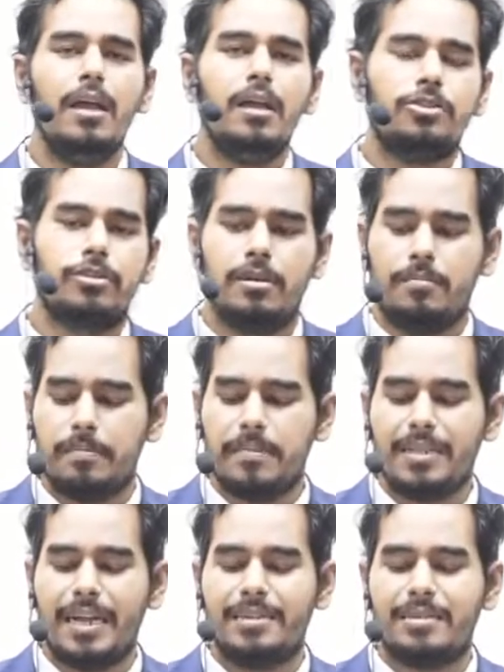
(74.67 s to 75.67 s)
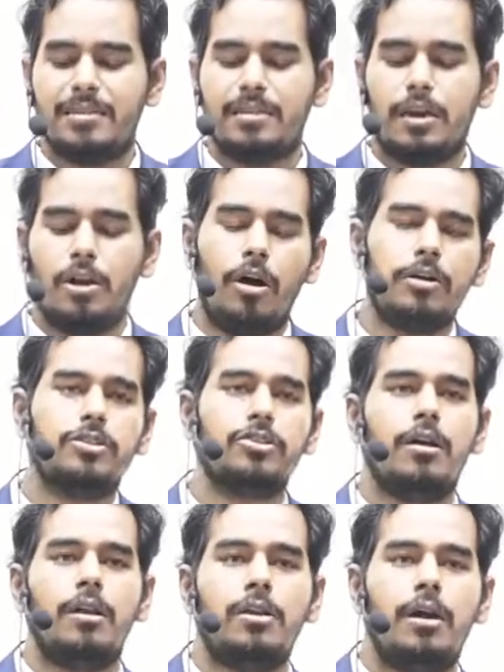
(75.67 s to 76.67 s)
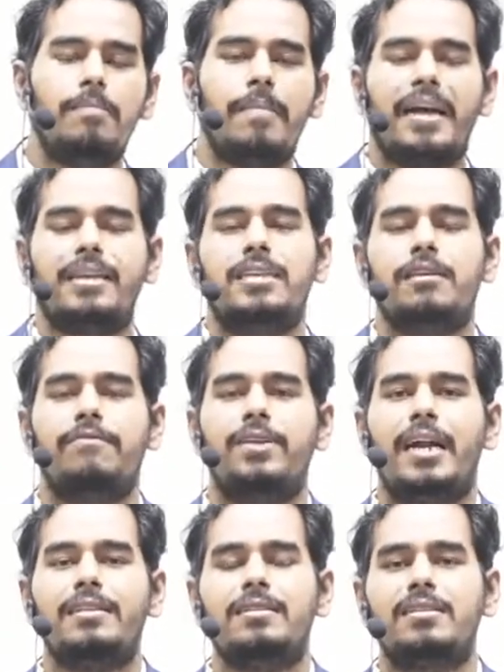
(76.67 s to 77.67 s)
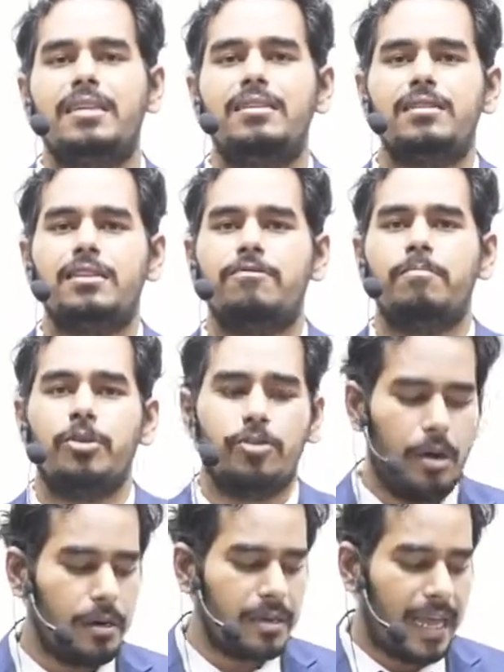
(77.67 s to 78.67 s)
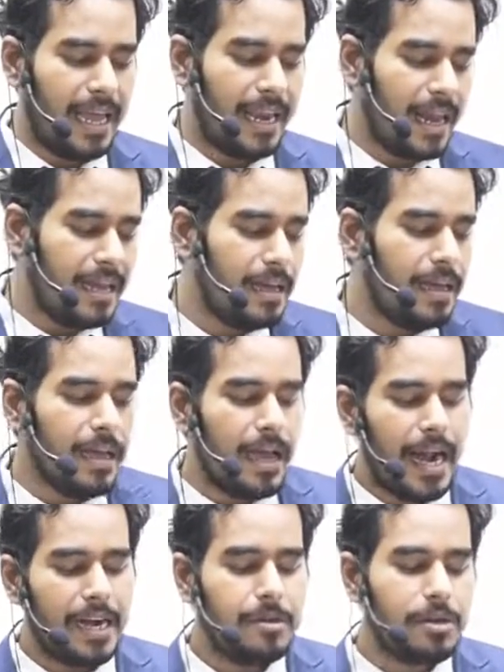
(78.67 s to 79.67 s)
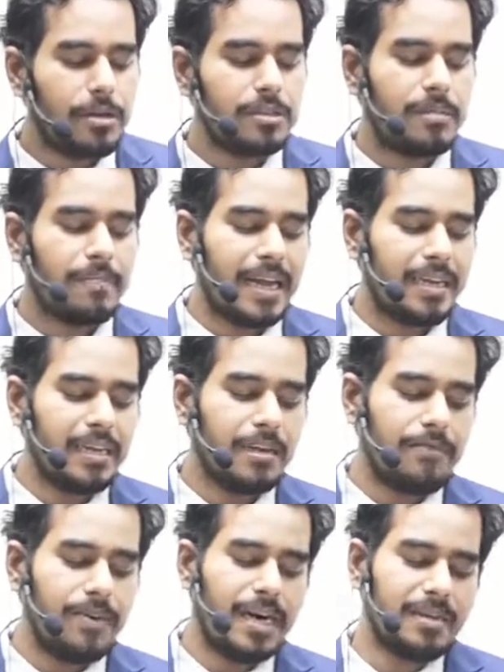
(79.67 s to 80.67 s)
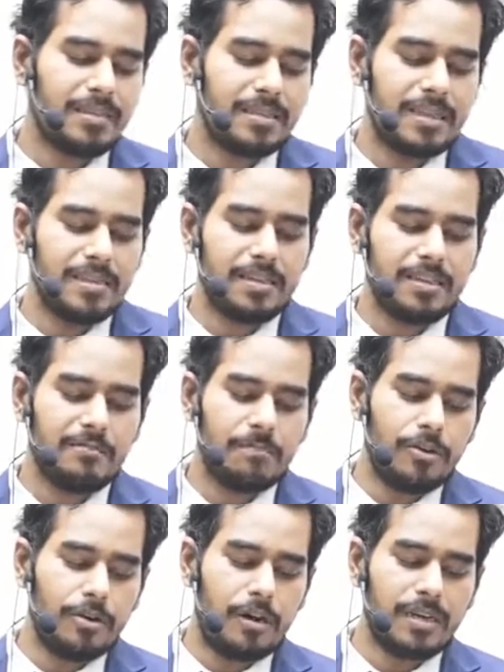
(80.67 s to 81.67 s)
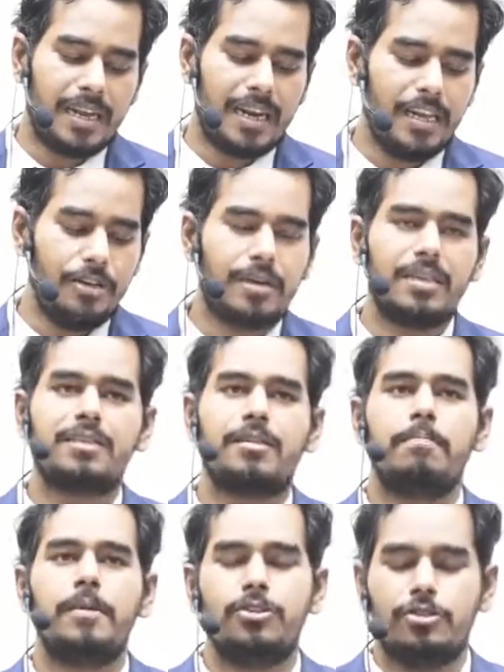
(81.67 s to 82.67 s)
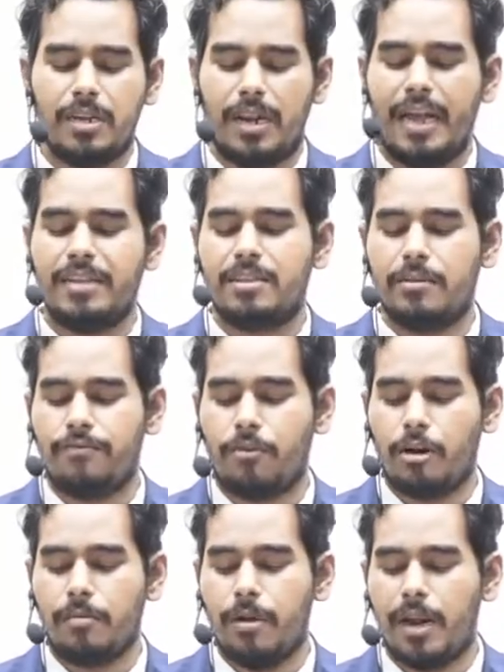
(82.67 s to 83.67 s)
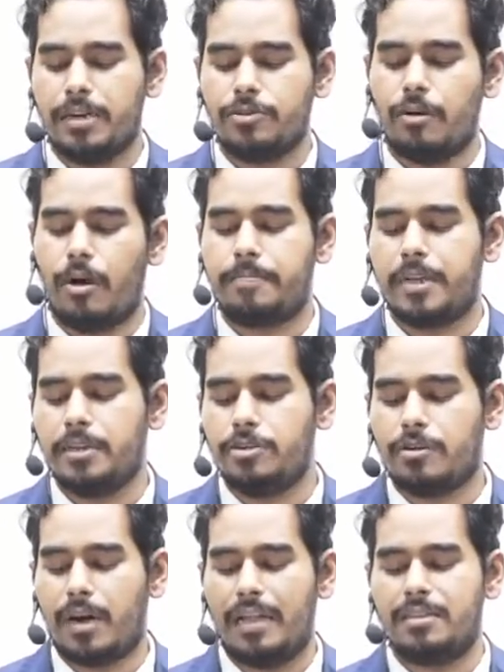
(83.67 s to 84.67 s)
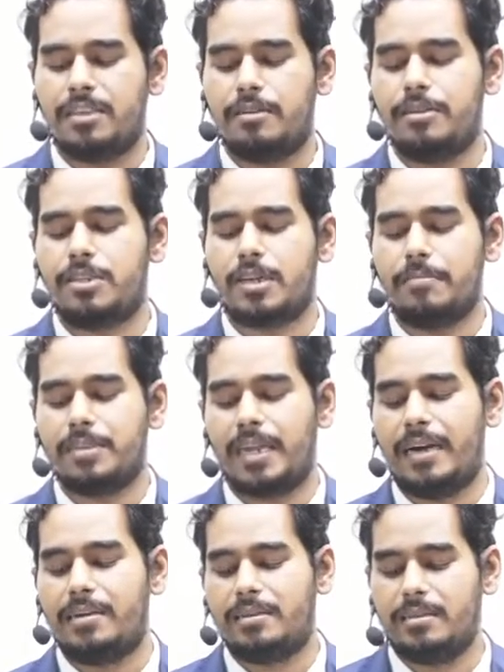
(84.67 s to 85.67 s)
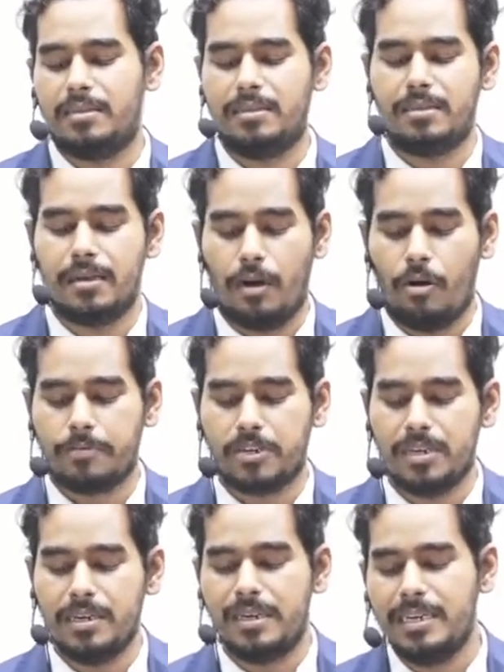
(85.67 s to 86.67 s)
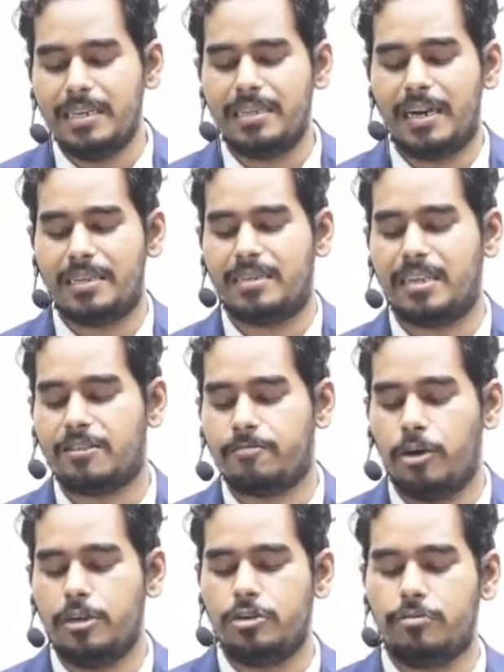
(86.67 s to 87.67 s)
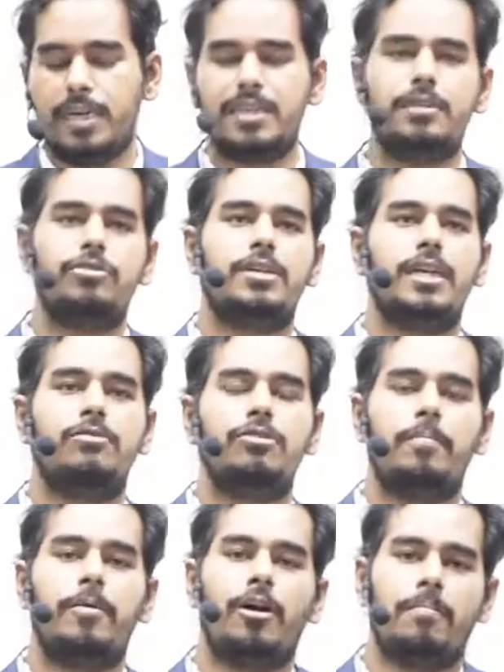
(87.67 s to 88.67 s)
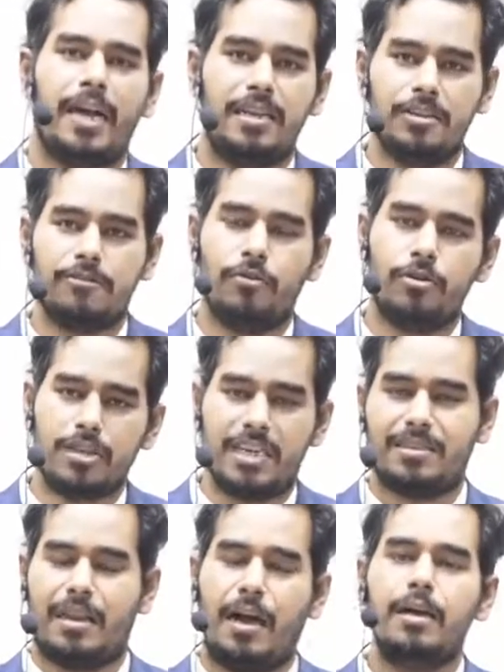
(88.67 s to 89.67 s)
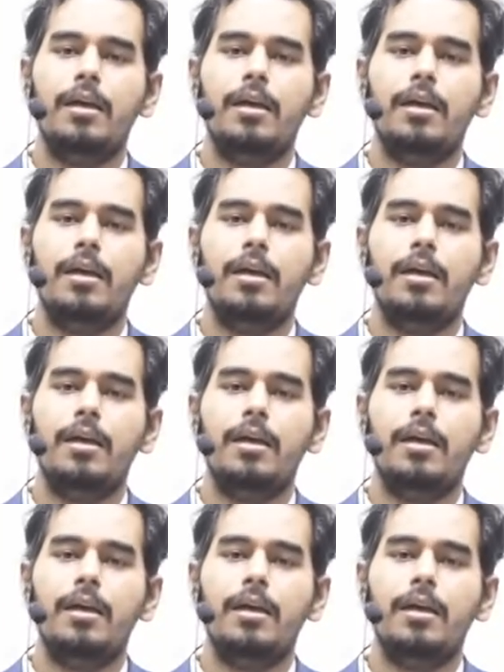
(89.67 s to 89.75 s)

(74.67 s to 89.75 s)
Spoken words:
So you remember that this is a long solenoid, magnetic field at the center is mu naught Ni, and because the magnetic field at the center is mu naught Ni, you can simply utilize the formula to obtain your answer, which comes as the option D, that is 6.28 into 10 to the power minus 4 Tesla.